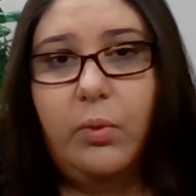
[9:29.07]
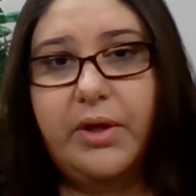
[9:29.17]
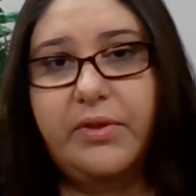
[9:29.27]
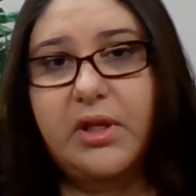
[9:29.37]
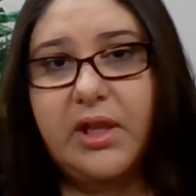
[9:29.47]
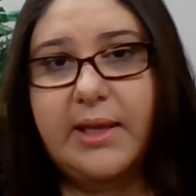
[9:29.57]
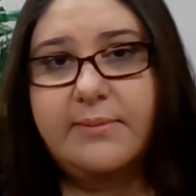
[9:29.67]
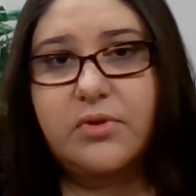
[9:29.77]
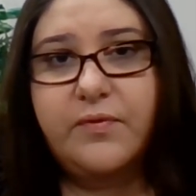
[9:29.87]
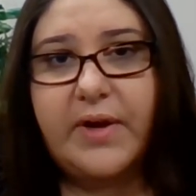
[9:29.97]
When the
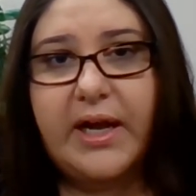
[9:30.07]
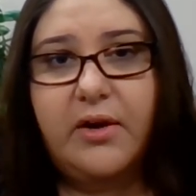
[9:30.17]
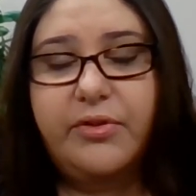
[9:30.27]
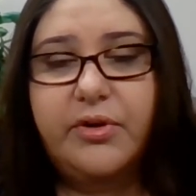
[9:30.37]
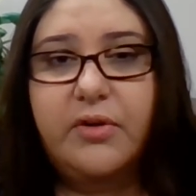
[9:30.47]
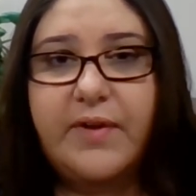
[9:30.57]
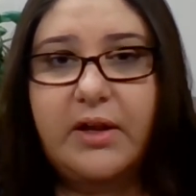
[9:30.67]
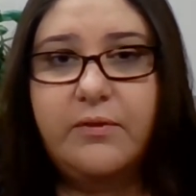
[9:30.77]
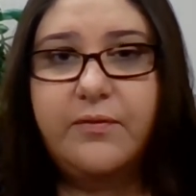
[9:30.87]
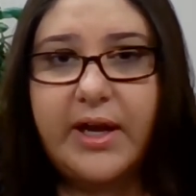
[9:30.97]
claims are filed, they're
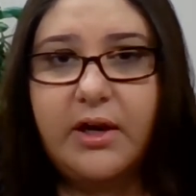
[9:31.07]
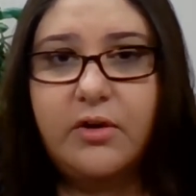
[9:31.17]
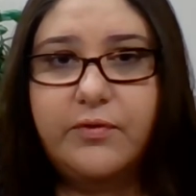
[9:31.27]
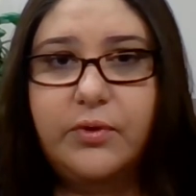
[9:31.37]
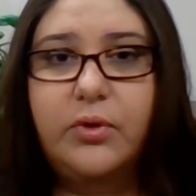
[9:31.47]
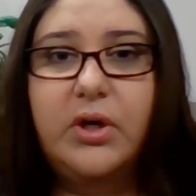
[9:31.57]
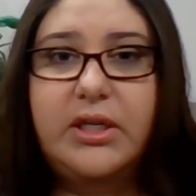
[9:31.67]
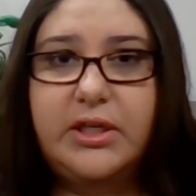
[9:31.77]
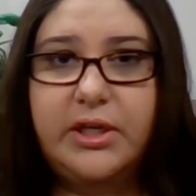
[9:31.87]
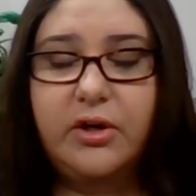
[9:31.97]
filed for
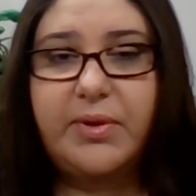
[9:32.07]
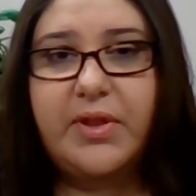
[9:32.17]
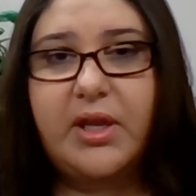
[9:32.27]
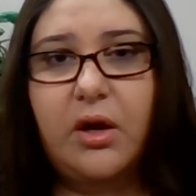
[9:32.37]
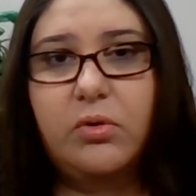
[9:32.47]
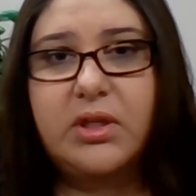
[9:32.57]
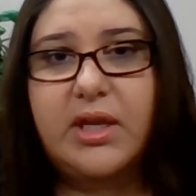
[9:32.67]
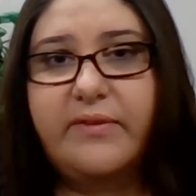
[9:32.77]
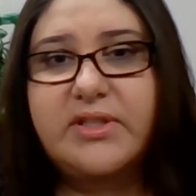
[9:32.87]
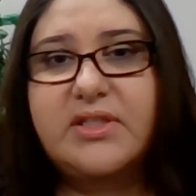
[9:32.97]
a year, but they
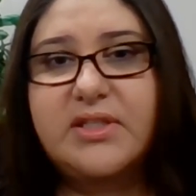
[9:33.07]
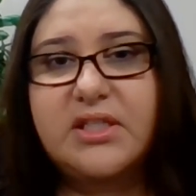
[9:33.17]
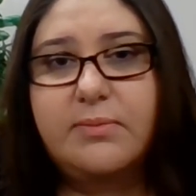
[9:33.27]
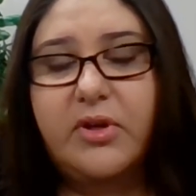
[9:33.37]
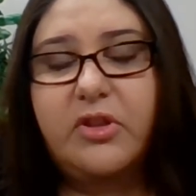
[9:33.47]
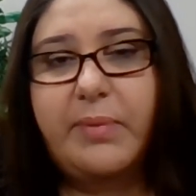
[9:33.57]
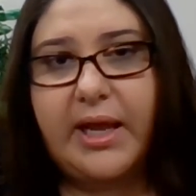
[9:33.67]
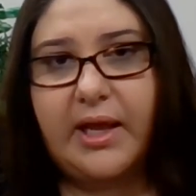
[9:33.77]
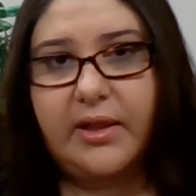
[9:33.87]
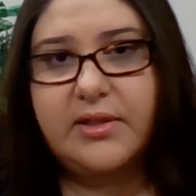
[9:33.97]
only have a 6-month
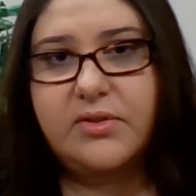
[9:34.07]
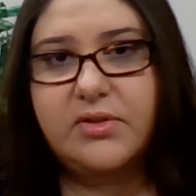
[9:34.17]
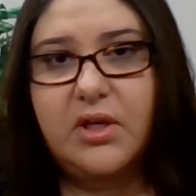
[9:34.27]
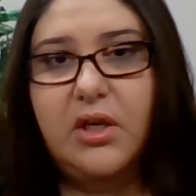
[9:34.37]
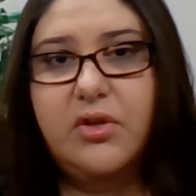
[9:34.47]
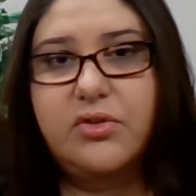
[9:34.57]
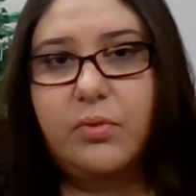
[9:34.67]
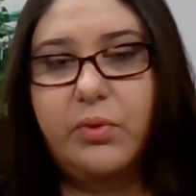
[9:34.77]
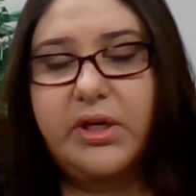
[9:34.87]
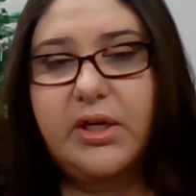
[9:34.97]
balance.
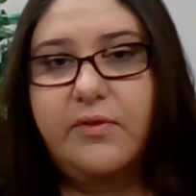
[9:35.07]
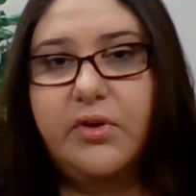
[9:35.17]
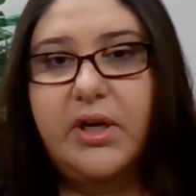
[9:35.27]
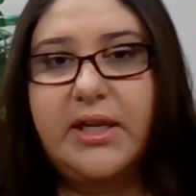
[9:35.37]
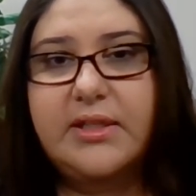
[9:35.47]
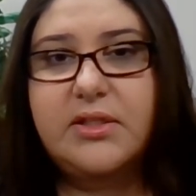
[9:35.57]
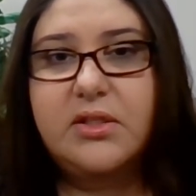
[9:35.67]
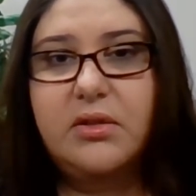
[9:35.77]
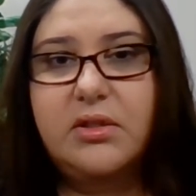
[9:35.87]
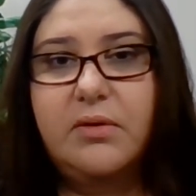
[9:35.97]
So whenever
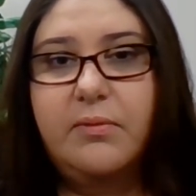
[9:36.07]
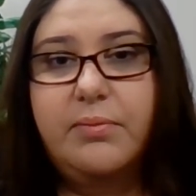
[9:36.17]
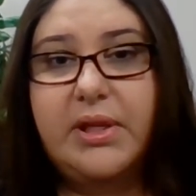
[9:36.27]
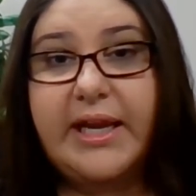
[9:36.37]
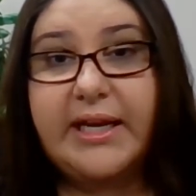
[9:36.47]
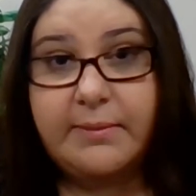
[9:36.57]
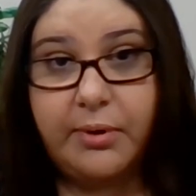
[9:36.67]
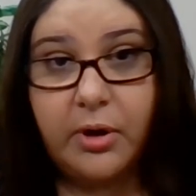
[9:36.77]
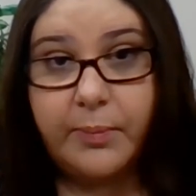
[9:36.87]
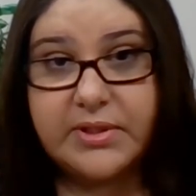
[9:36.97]
it's
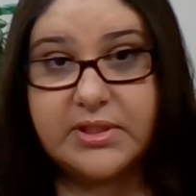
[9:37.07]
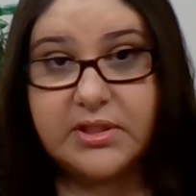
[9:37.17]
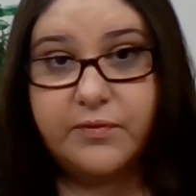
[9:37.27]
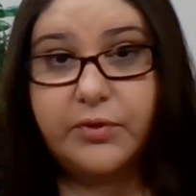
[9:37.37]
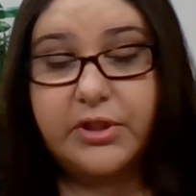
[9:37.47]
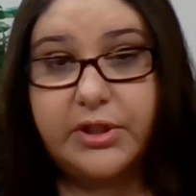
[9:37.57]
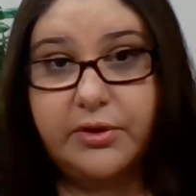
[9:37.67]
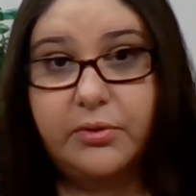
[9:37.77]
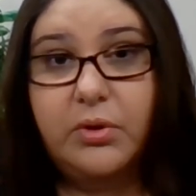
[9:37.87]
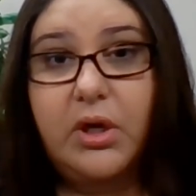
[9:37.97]
planning purposes for
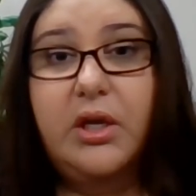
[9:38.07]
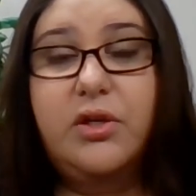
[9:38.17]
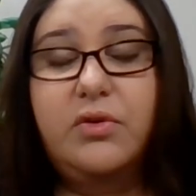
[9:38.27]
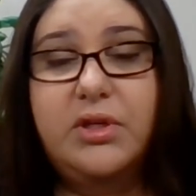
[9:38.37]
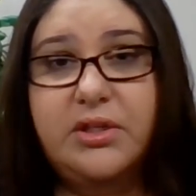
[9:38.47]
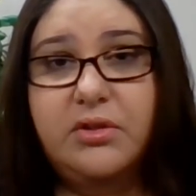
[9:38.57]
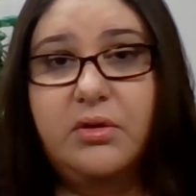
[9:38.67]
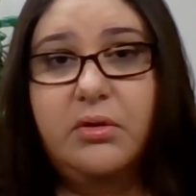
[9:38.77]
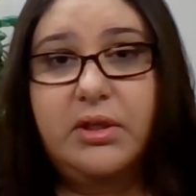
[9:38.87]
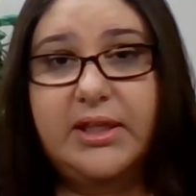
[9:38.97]
you, you need
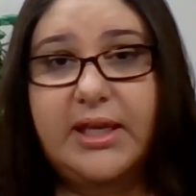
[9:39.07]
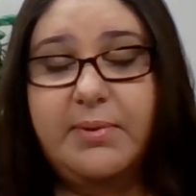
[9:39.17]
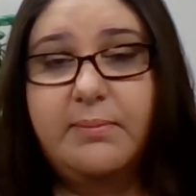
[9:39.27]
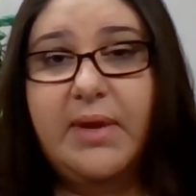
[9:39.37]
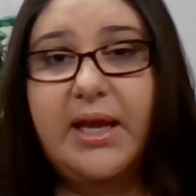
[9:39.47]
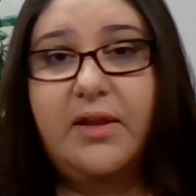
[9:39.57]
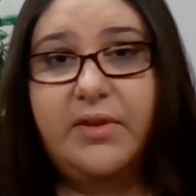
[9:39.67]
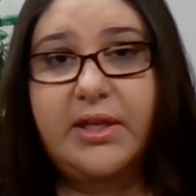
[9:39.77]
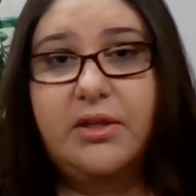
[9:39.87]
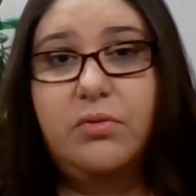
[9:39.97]
to keep in
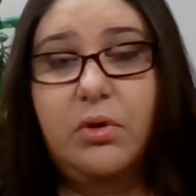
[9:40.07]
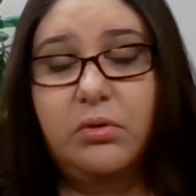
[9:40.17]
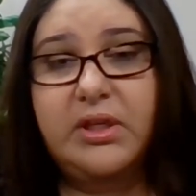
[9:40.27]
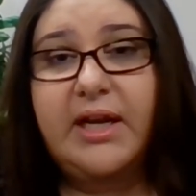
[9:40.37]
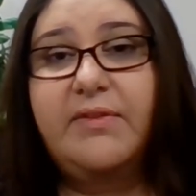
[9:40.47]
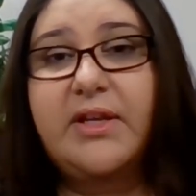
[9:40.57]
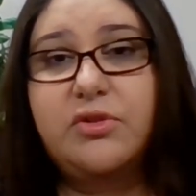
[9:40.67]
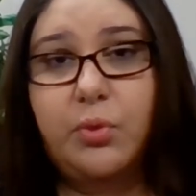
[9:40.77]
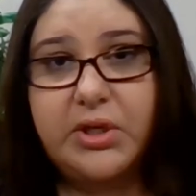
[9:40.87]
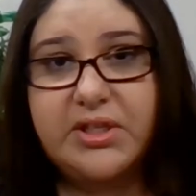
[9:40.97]
mind that you only have
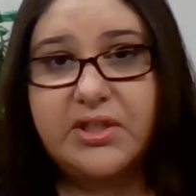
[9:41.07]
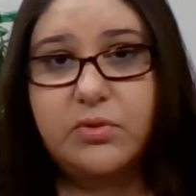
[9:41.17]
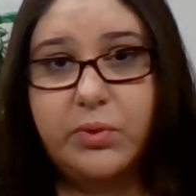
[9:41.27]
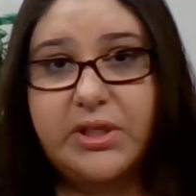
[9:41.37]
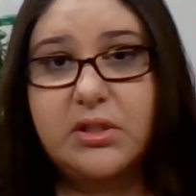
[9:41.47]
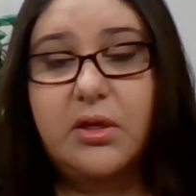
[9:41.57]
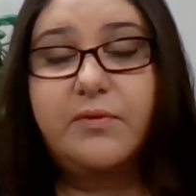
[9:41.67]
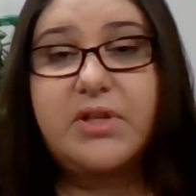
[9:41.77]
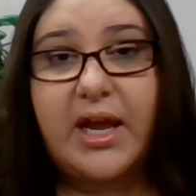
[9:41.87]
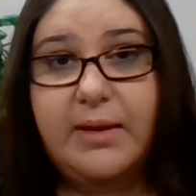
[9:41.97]
that 26 weeks
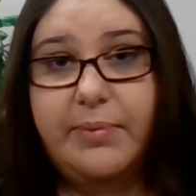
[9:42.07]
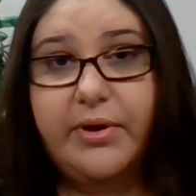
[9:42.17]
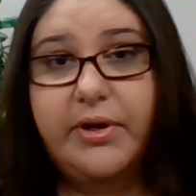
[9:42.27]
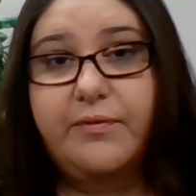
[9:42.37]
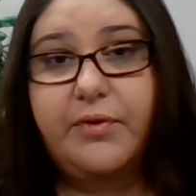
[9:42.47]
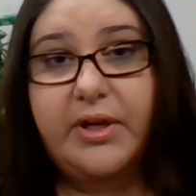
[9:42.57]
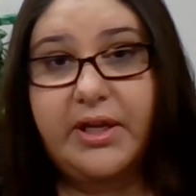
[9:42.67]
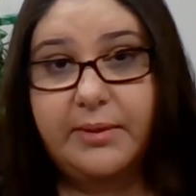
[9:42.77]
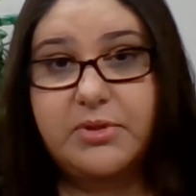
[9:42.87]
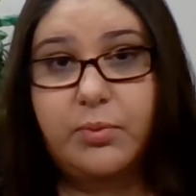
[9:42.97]
of time period for
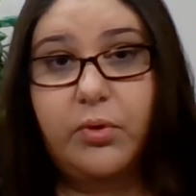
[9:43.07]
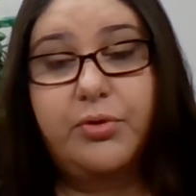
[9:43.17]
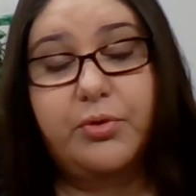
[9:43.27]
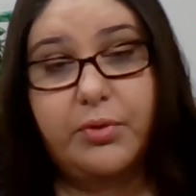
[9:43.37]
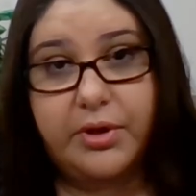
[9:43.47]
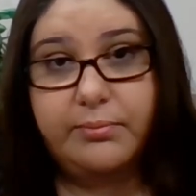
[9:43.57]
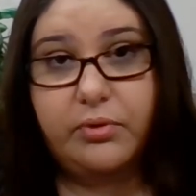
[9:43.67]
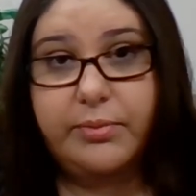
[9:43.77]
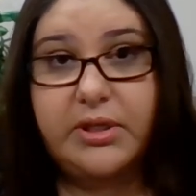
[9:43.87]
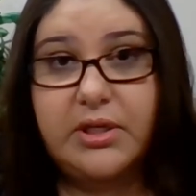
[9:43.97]
income support through
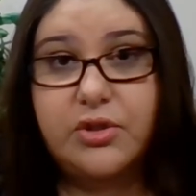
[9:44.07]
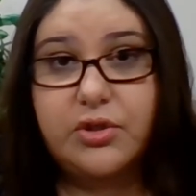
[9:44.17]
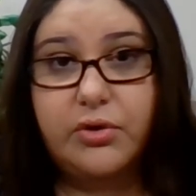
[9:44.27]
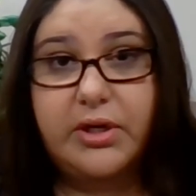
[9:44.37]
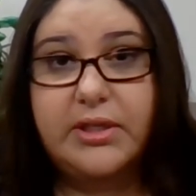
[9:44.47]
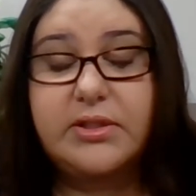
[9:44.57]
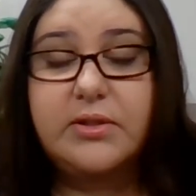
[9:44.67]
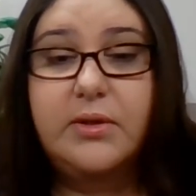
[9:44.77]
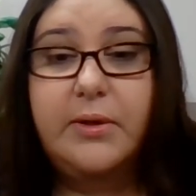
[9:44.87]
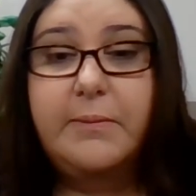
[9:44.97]
unemployment
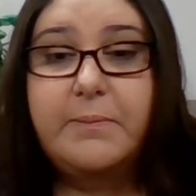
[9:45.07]
insurance.